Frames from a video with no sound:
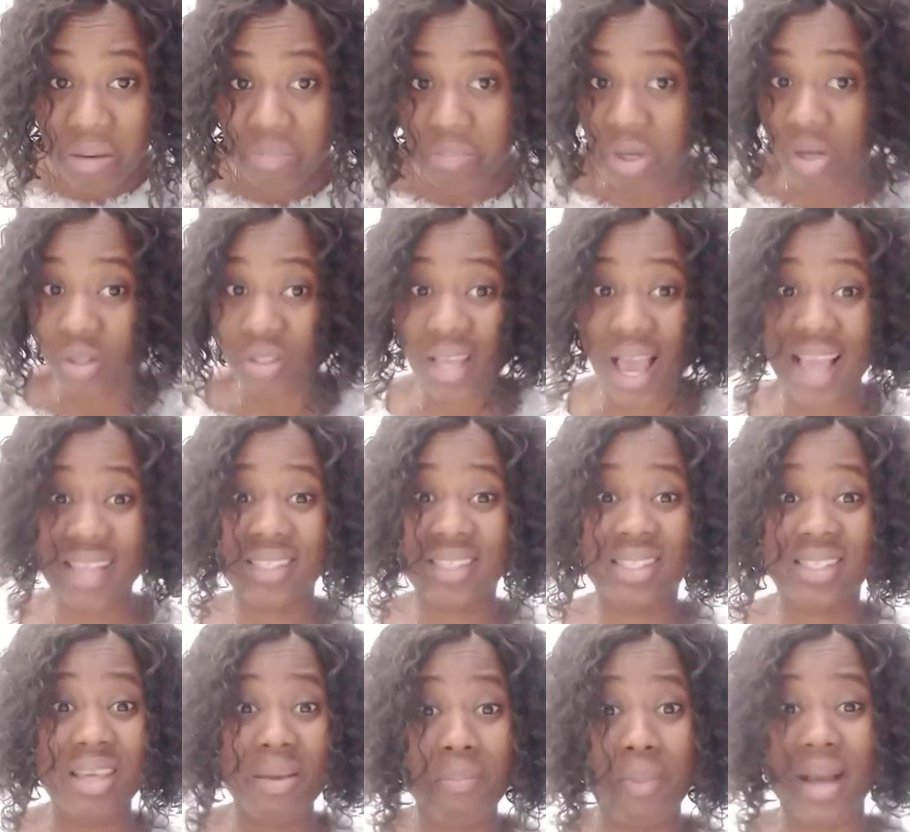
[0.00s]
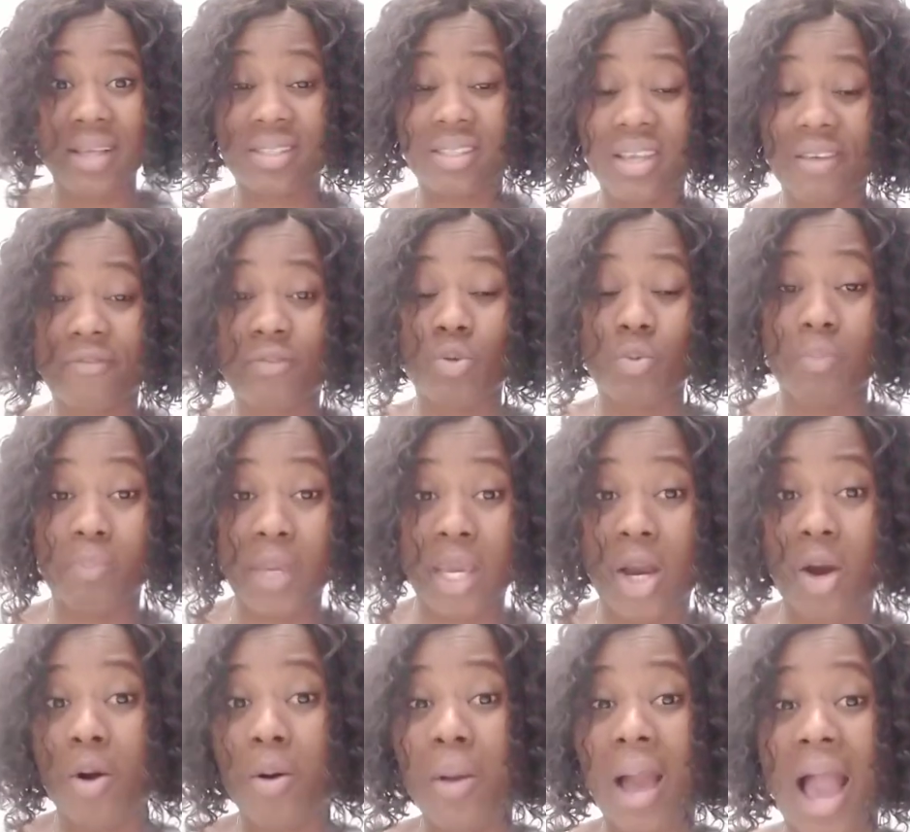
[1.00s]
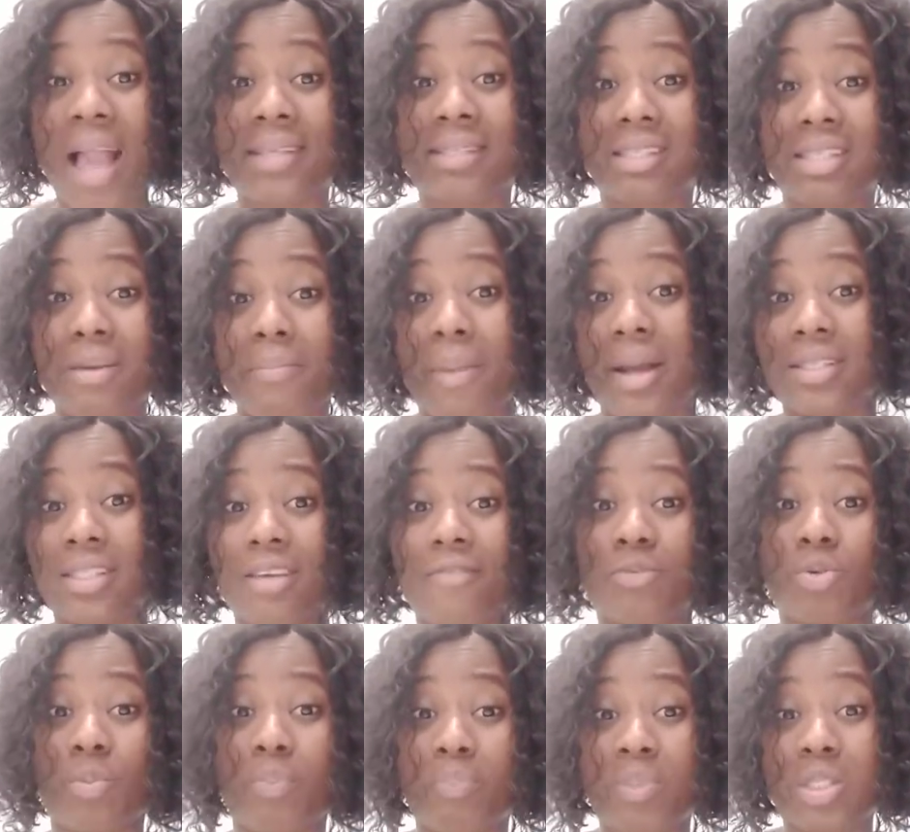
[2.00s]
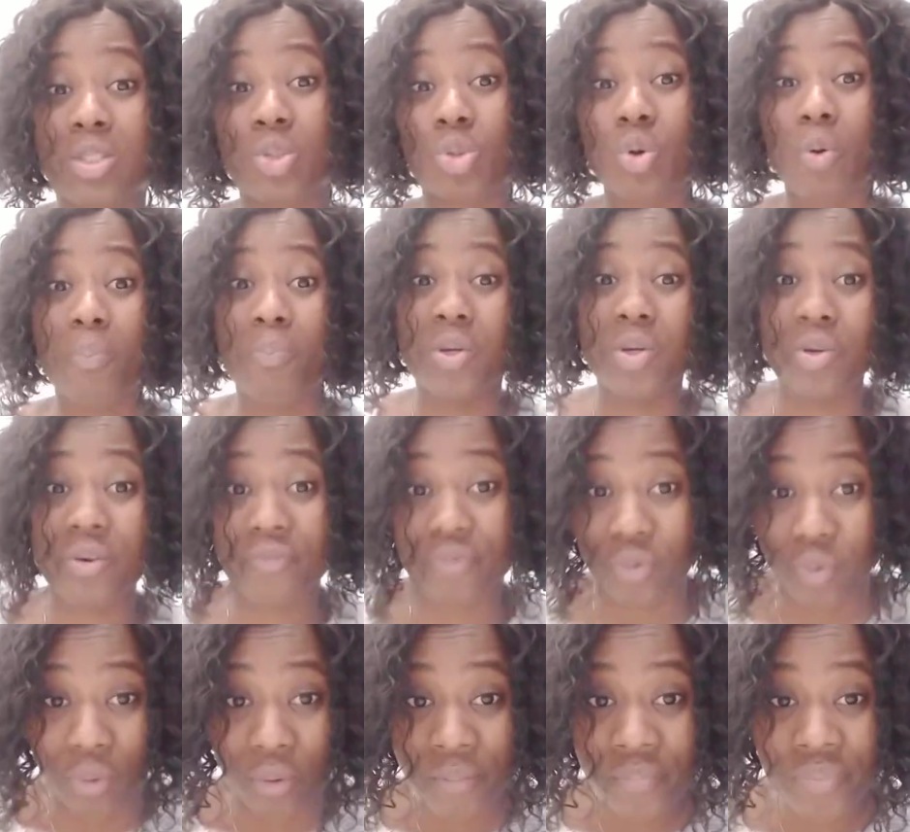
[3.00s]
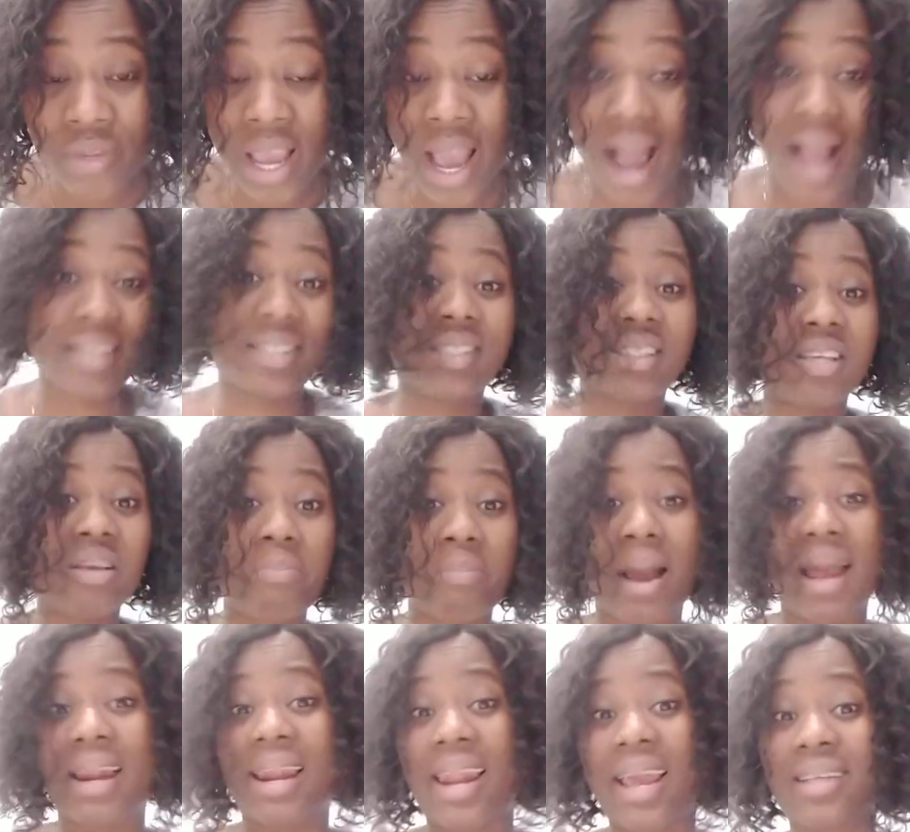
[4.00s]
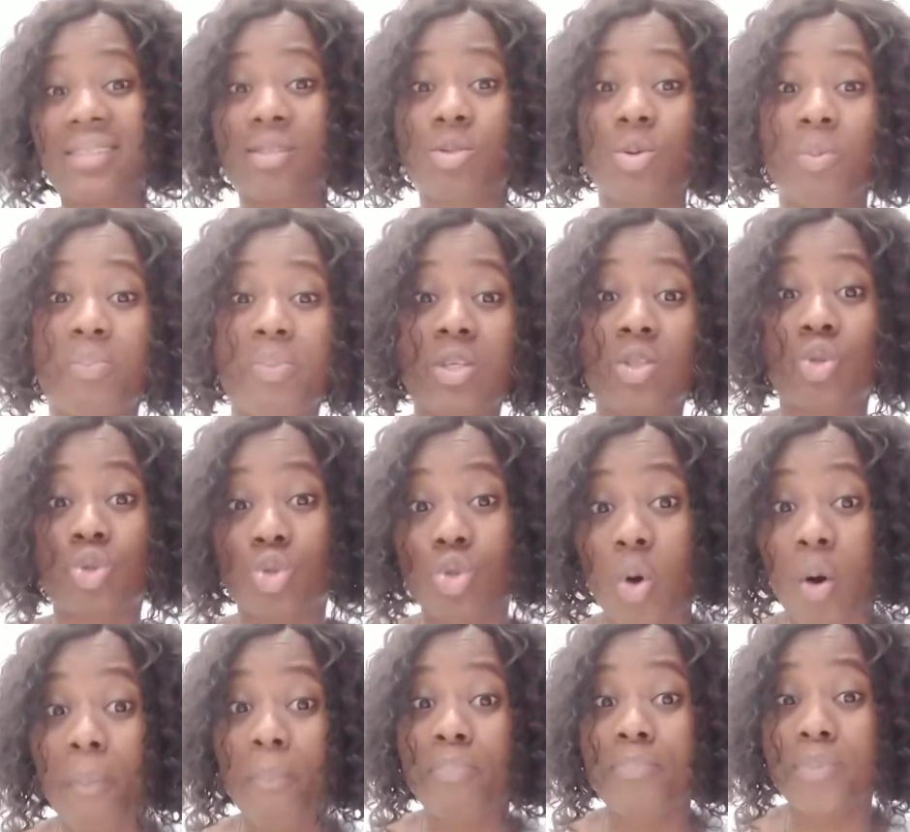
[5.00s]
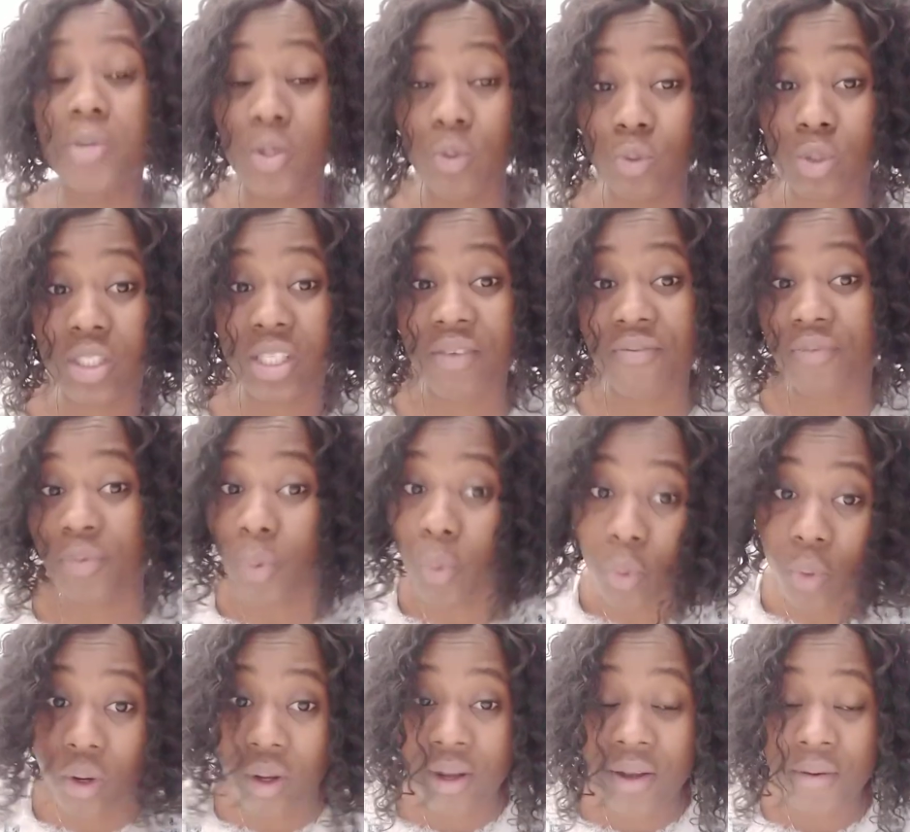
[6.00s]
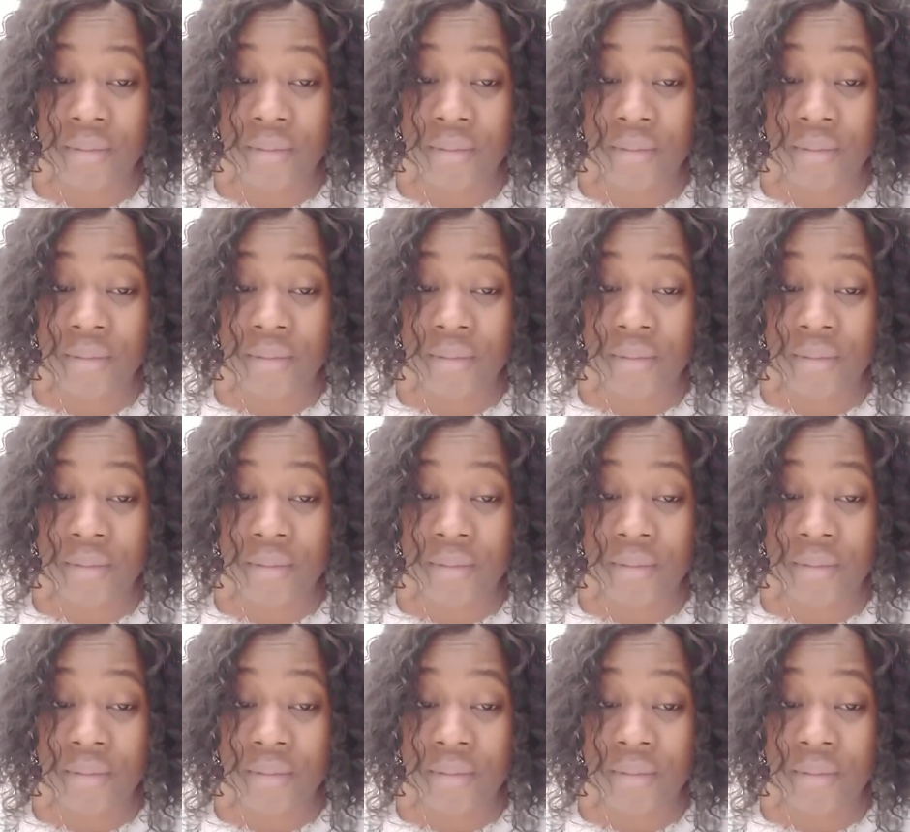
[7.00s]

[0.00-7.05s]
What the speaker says: Because I see myself to be so beautiful. I see my legs to be so beautiful.